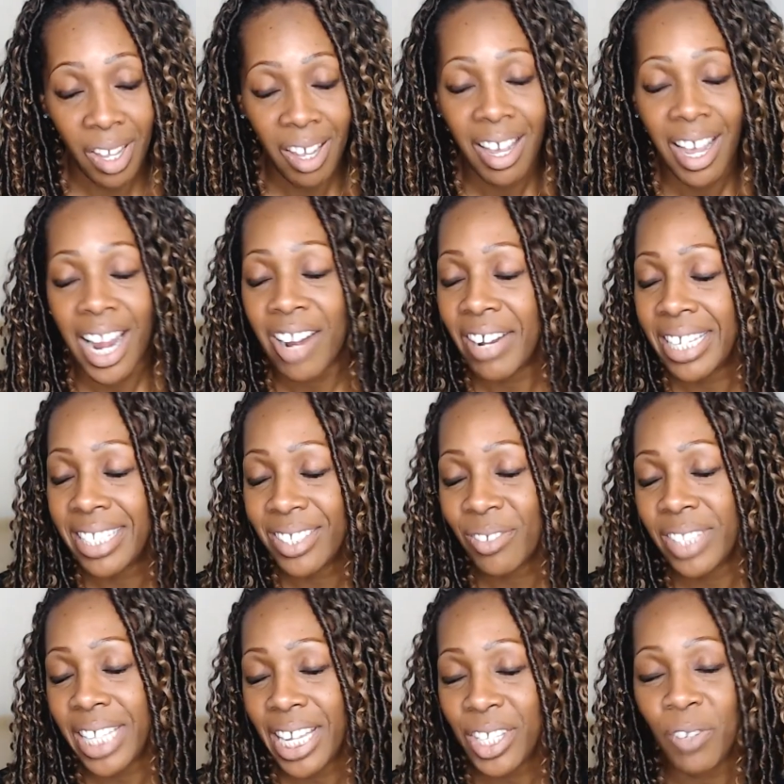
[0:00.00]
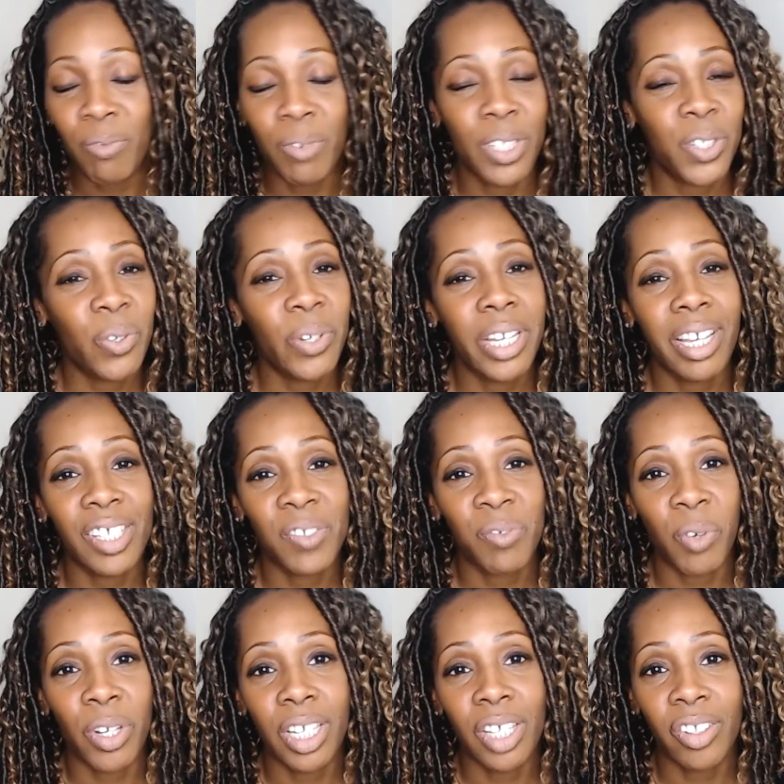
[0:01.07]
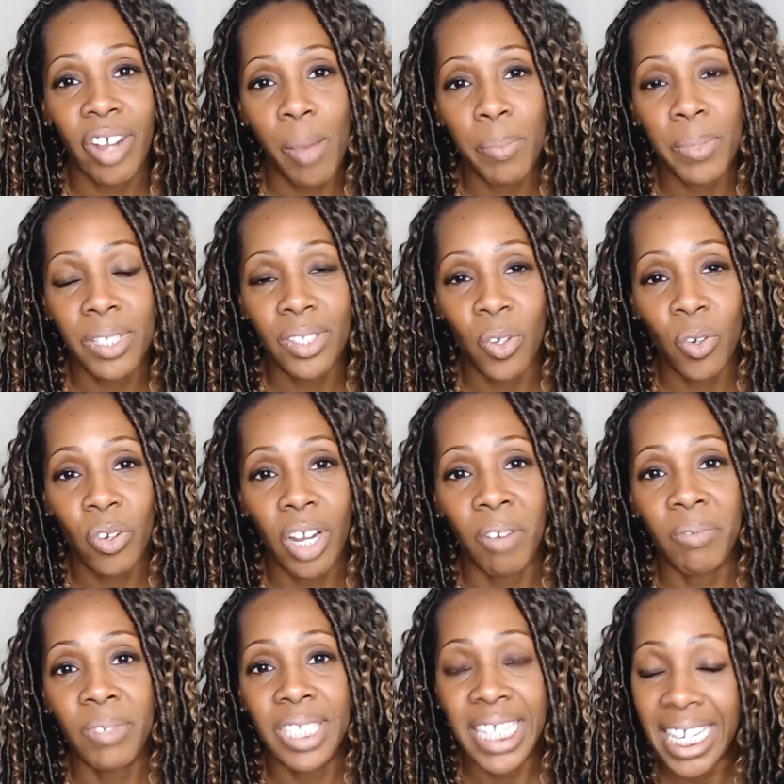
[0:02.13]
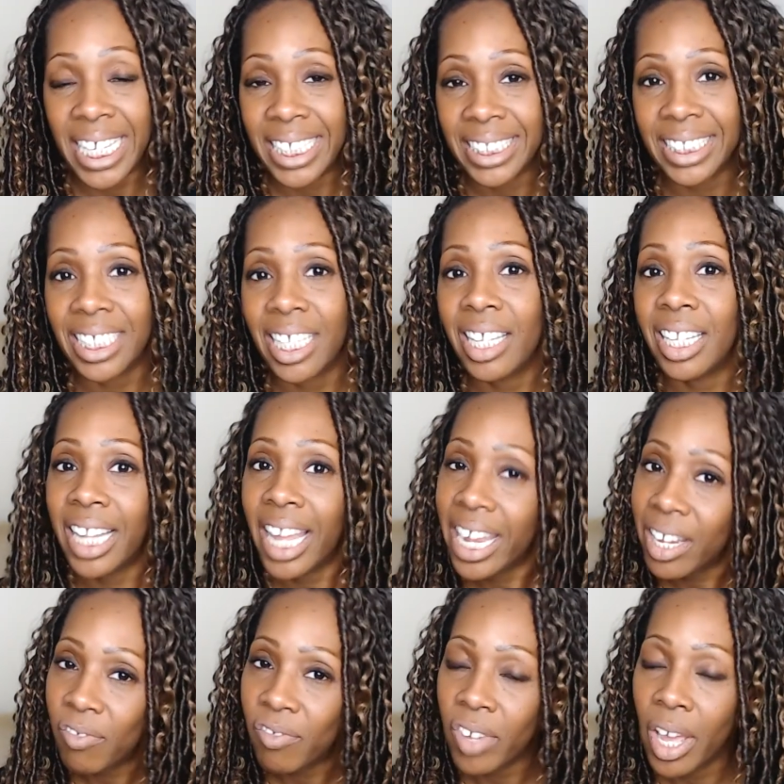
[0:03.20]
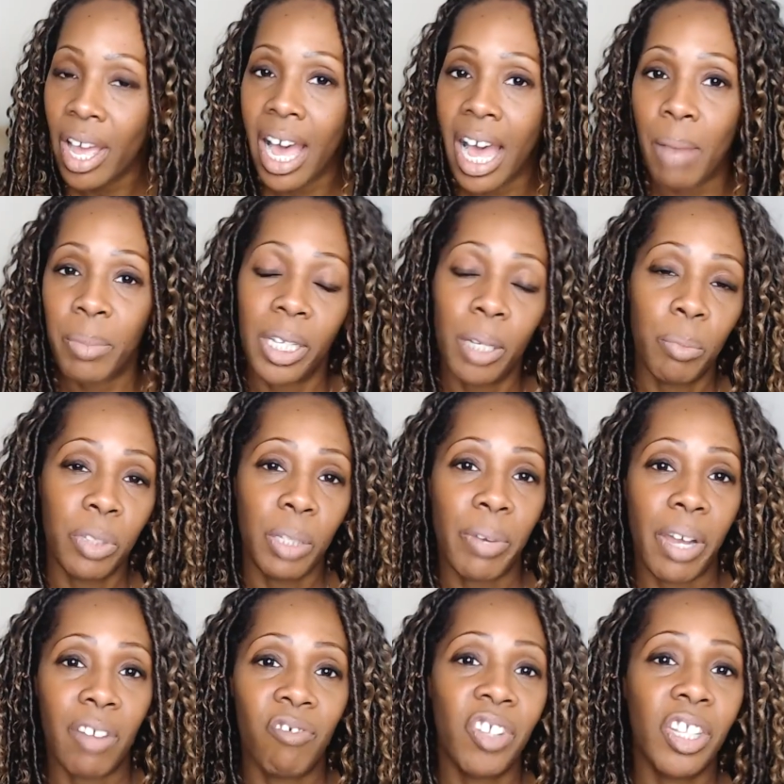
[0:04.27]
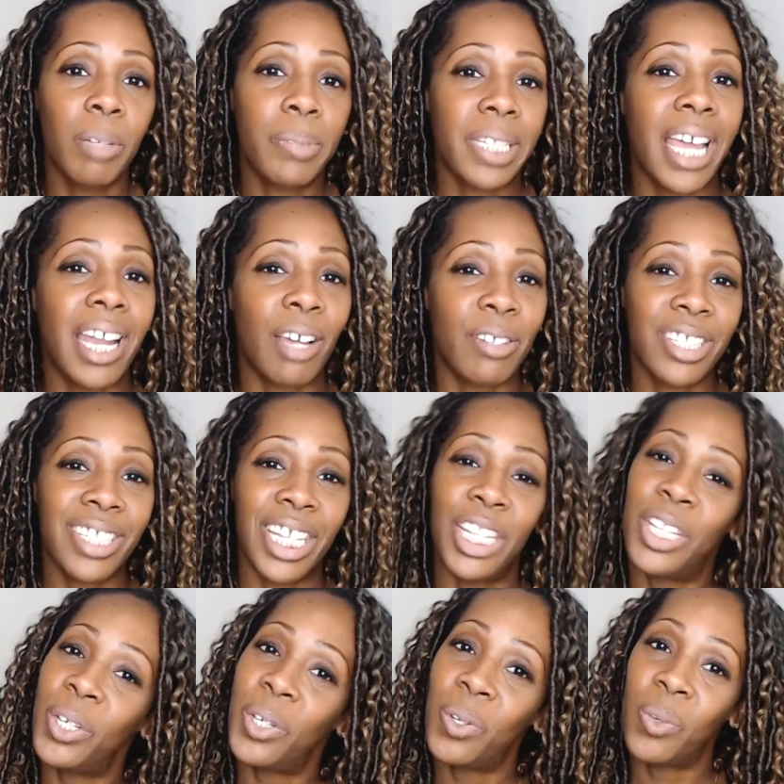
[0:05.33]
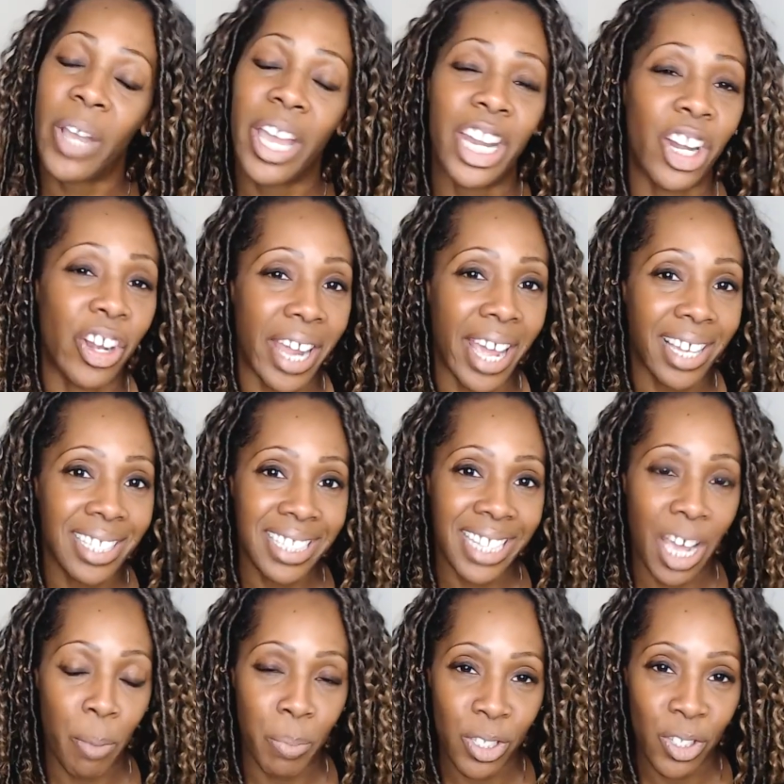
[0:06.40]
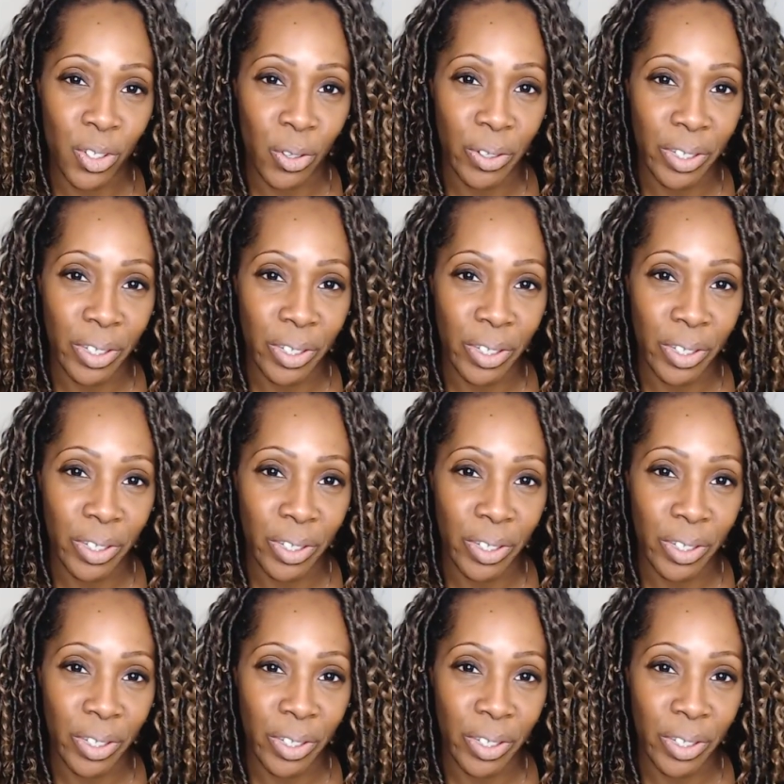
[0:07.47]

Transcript: All right, so thank you for tuning us for another episode of Dance Life. I'm Kimberly Brown Phillips, and I'll see you in our next episode.